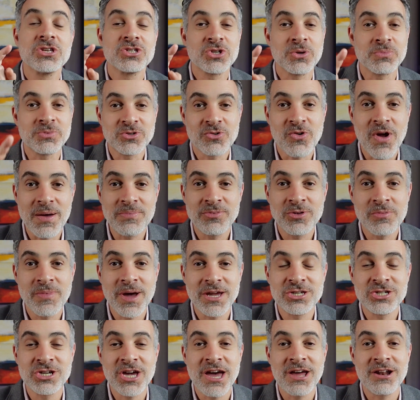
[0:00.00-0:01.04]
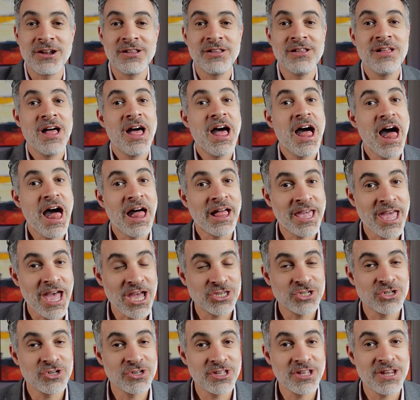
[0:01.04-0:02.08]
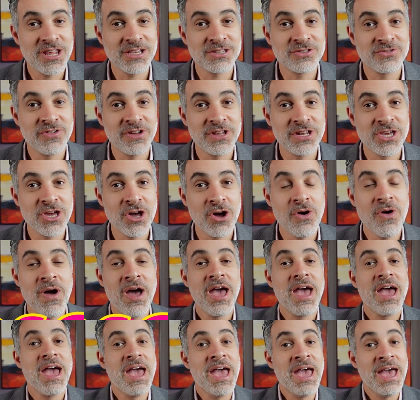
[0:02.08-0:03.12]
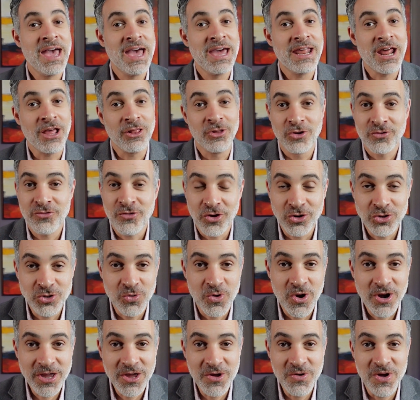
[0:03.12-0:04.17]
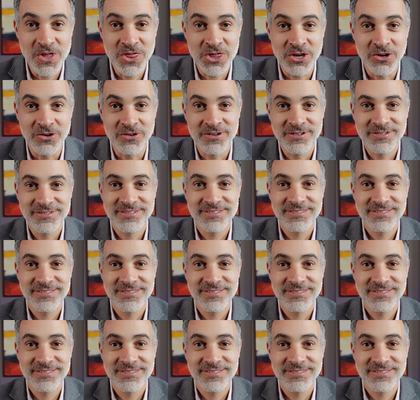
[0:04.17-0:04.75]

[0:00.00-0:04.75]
Subscribe to my channel. I'll catch you in the next video, and I look forward to working with you.